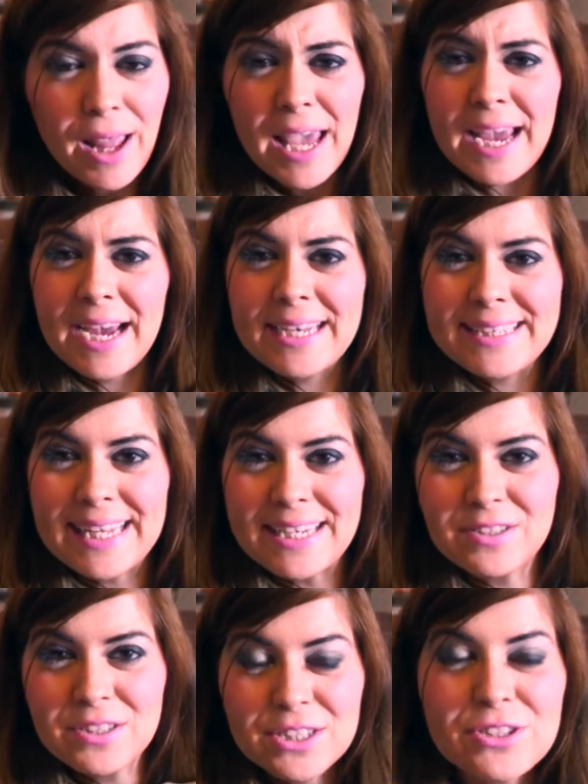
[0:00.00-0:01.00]
and
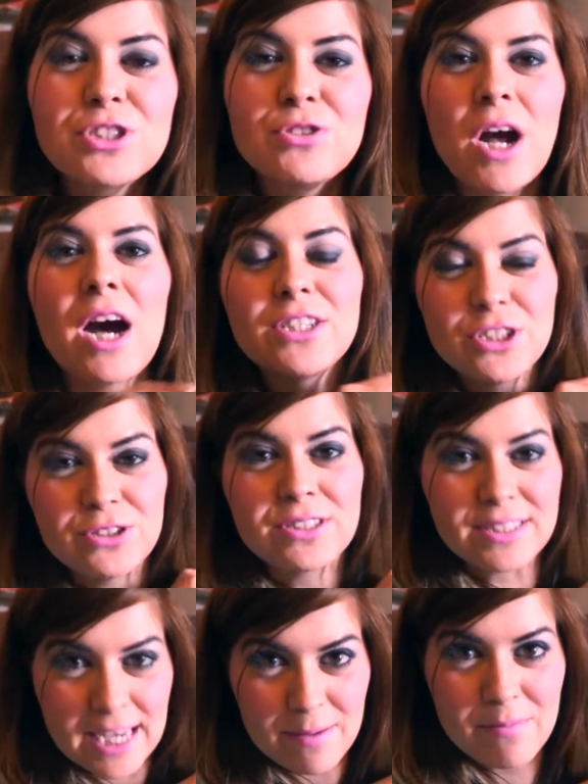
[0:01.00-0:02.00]
they still do not do the
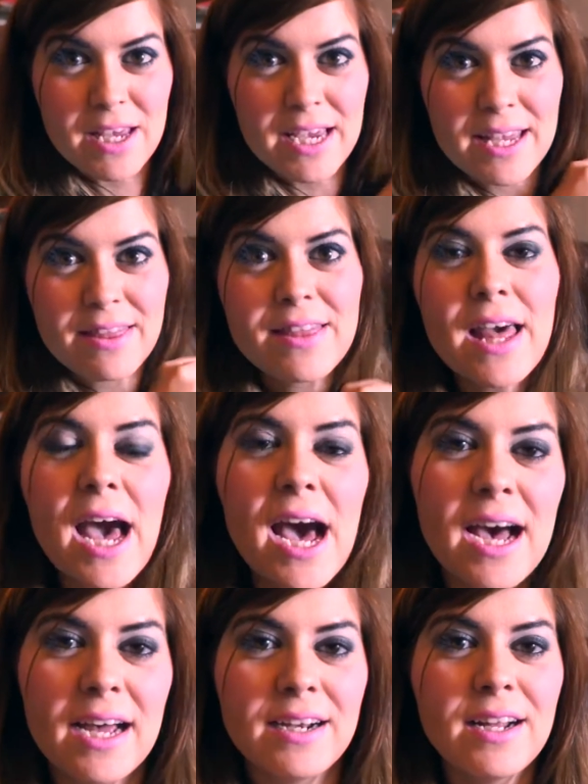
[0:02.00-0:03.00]
same thing
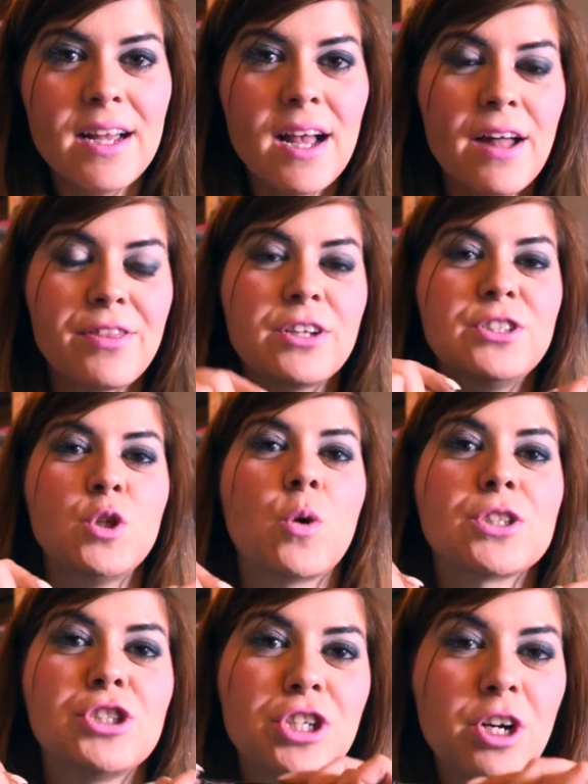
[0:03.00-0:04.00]
that the
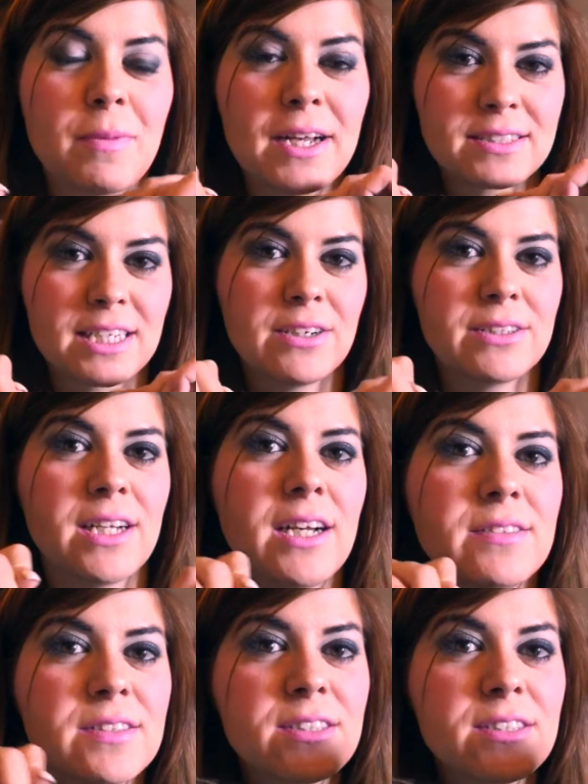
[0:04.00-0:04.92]
Dior Show mascara does.